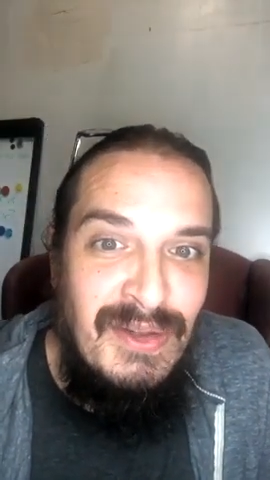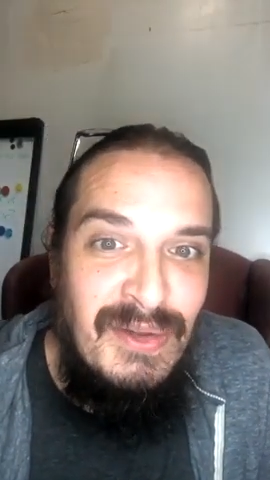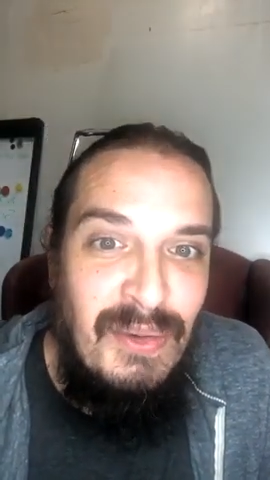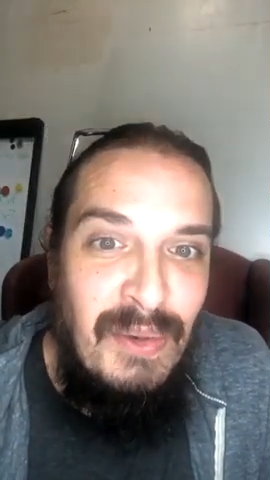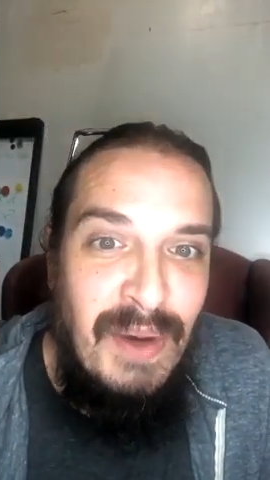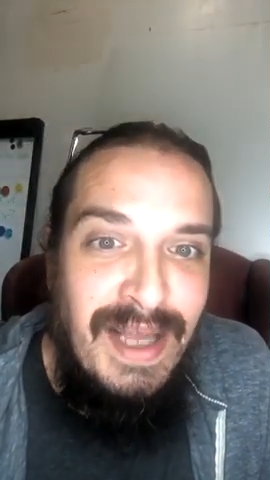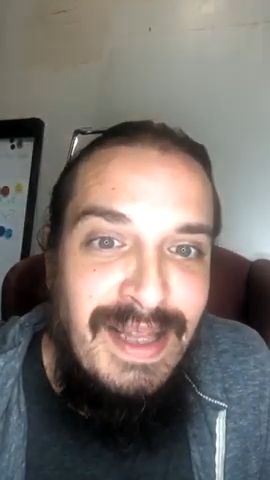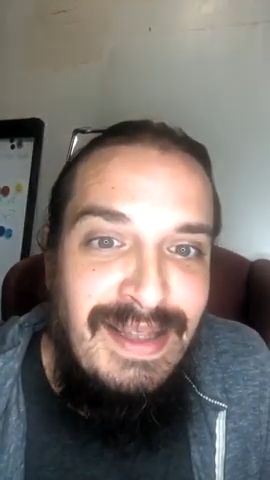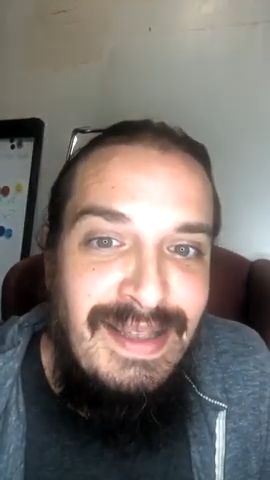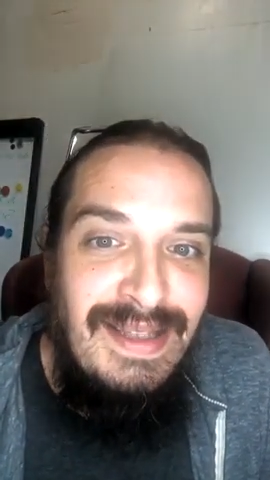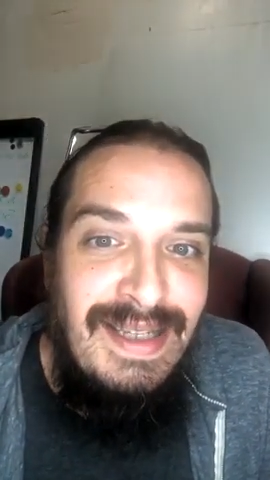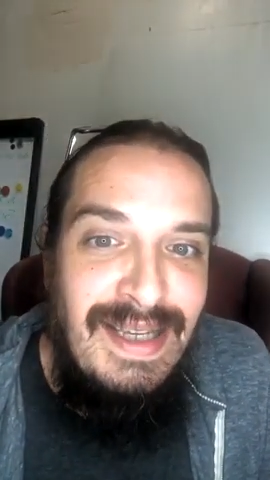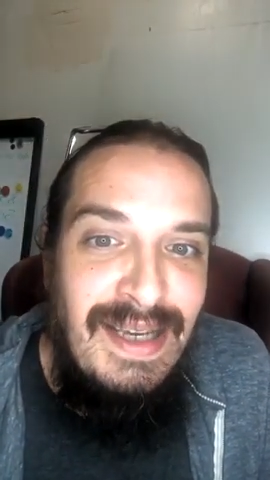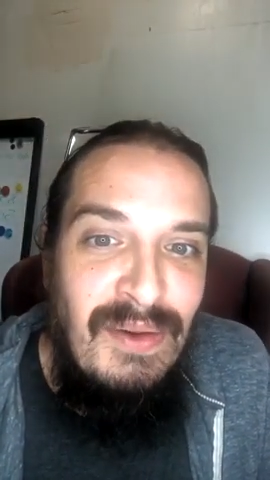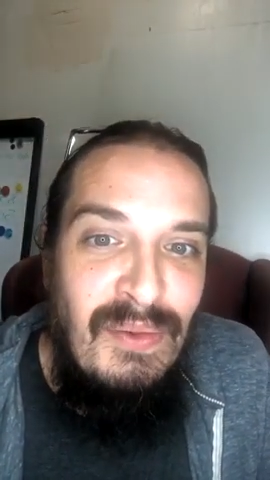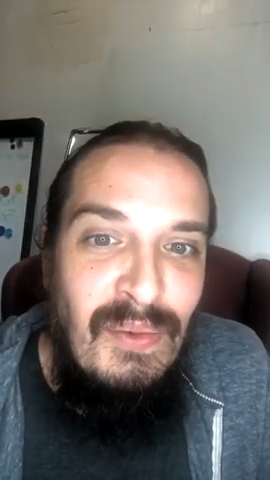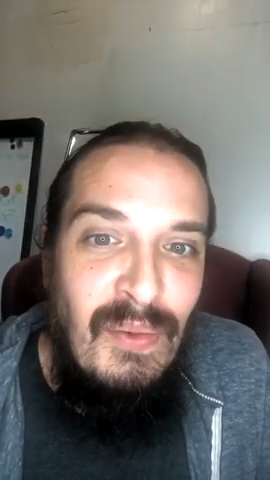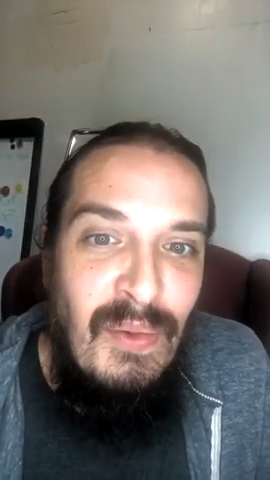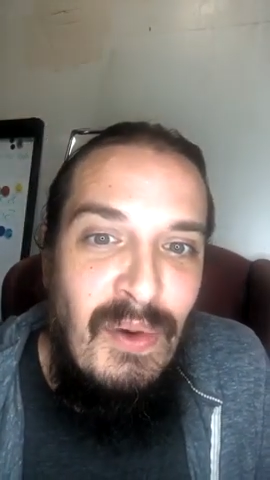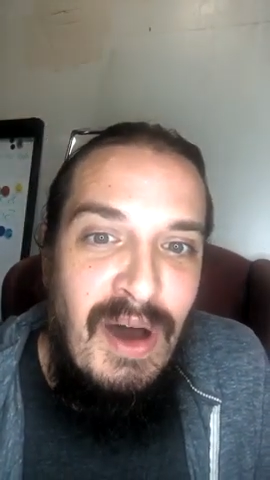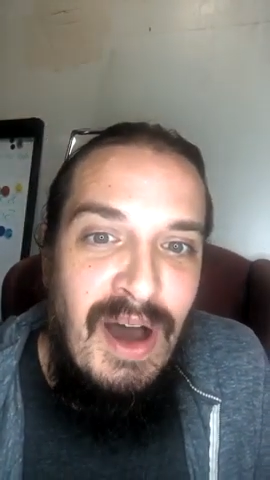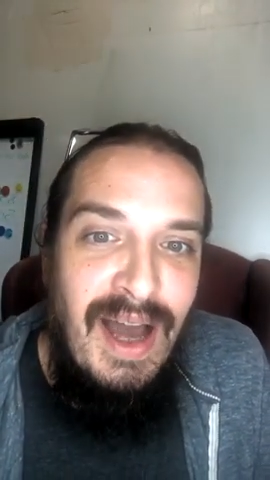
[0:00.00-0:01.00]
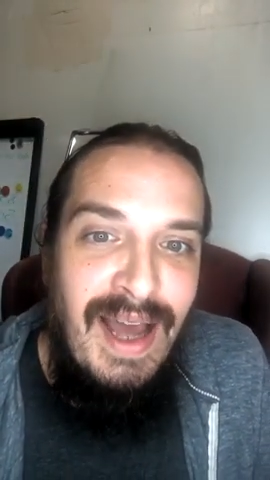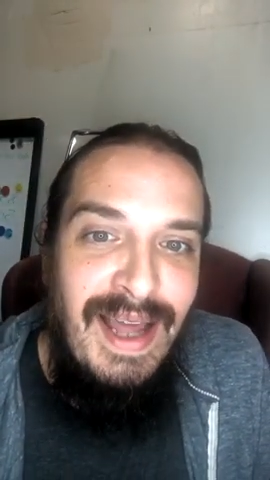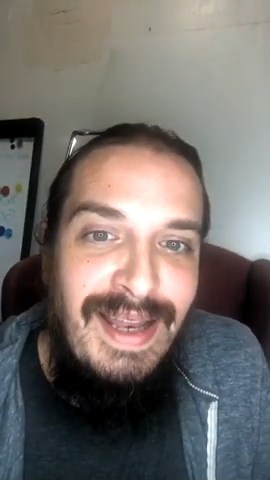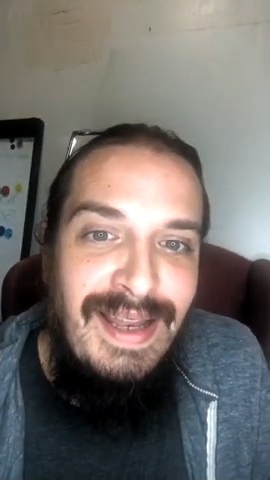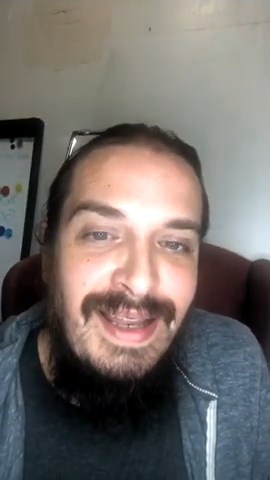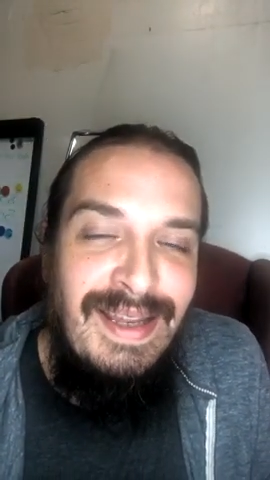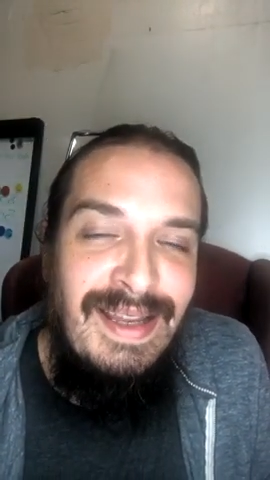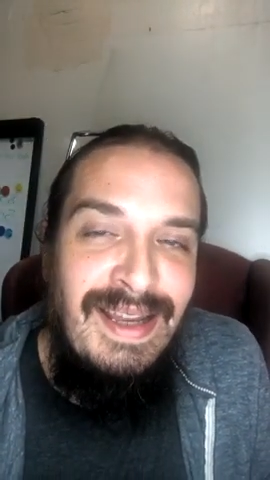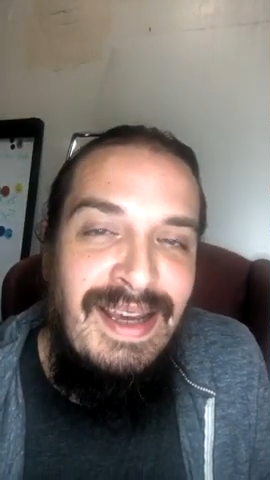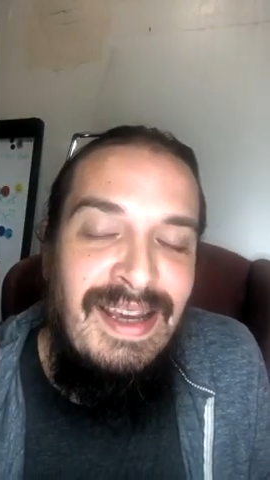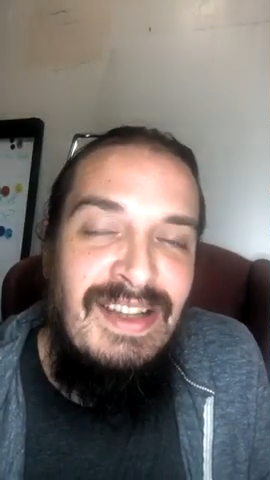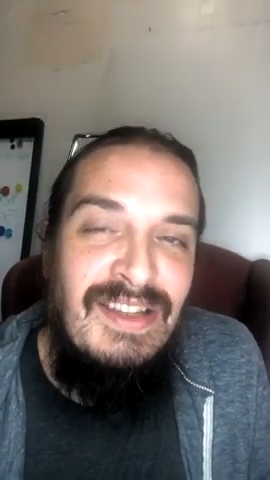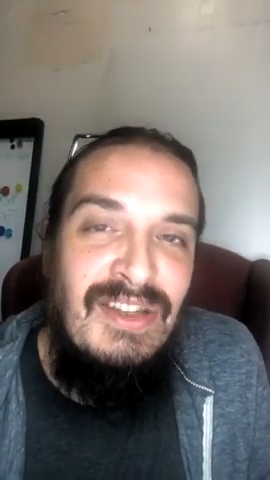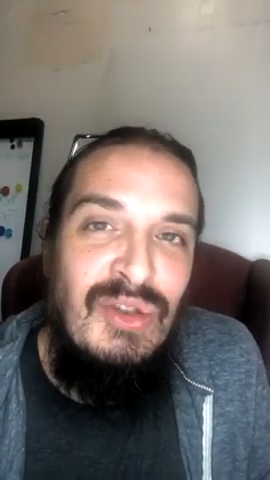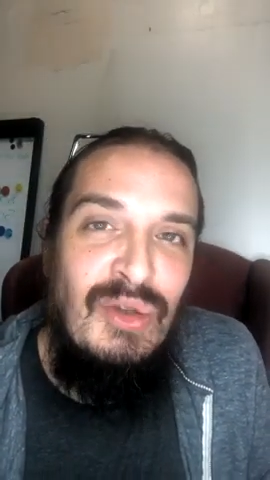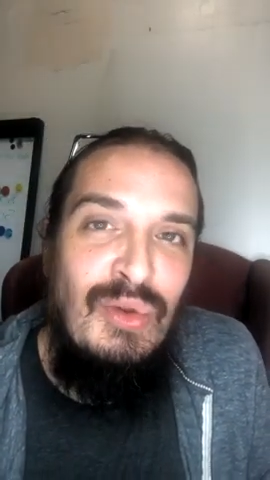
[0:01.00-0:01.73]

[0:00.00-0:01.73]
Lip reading: 21